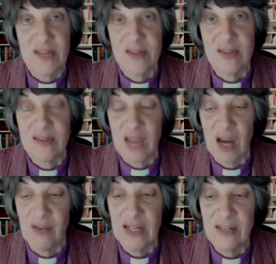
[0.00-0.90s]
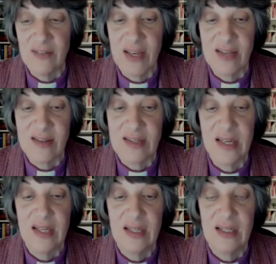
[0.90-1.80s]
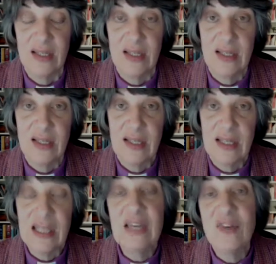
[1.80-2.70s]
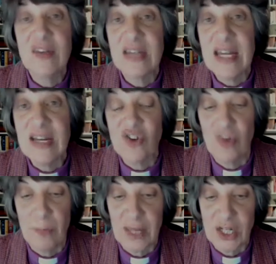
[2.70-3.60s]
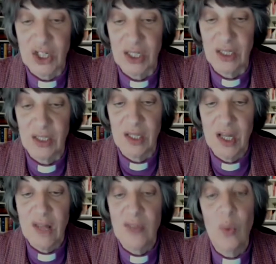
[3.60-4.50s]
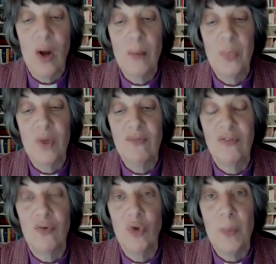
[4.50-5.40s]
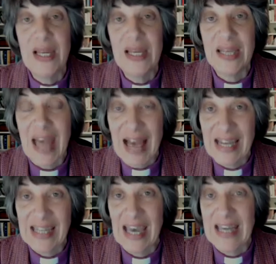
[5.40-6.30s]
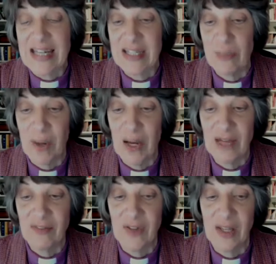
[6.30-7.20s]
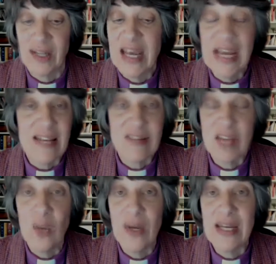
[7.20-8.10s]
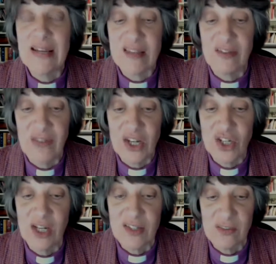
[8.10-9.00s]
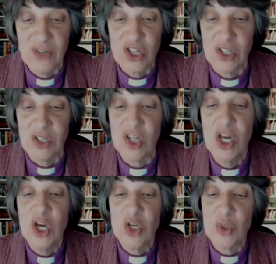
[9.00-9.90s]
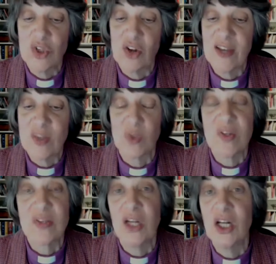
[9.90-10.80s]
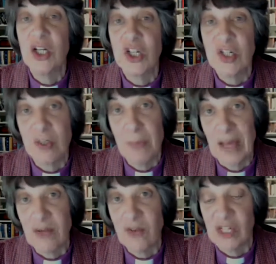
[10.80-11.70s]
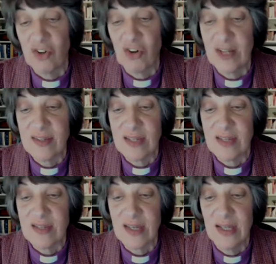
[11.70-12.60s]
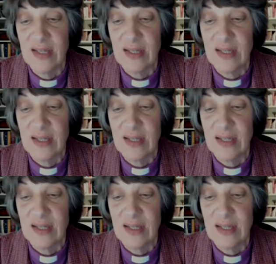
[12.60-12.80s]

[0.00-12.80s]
visas currently face. Even as an interim measure, the 1.4 million allocated to the pilot fund is nowhere near sufficient to address what is an urgent and mounting crisis.